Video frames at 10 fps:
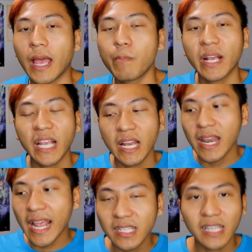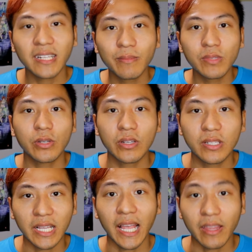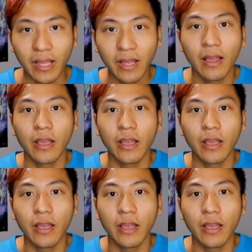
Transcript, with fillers: And by connecting them two together,